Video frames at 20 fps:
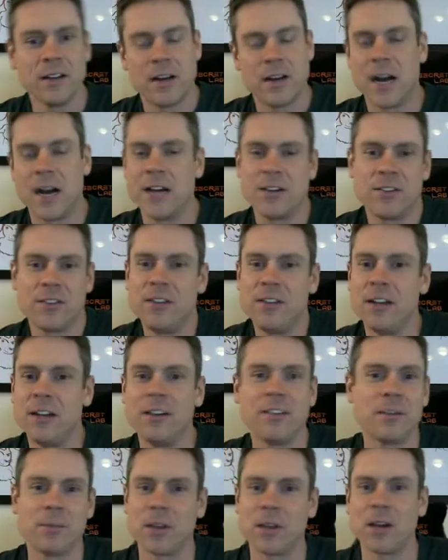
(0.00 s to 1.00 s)
I just needed
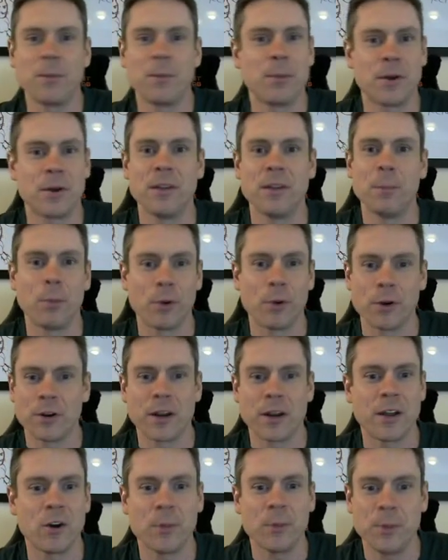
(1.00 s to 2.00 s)
something to put on the board, and I
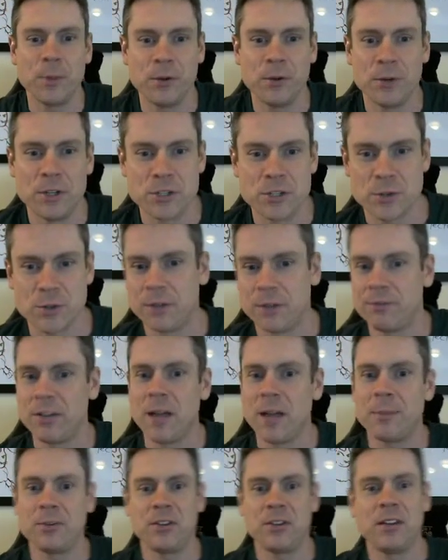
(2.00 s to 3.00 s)
hope you enjoy it,
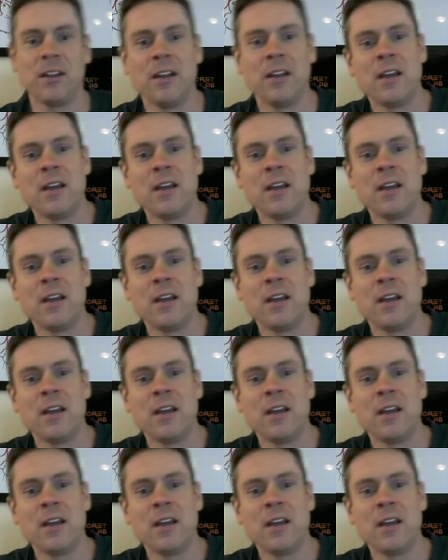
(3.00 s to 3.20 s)
Flopsy.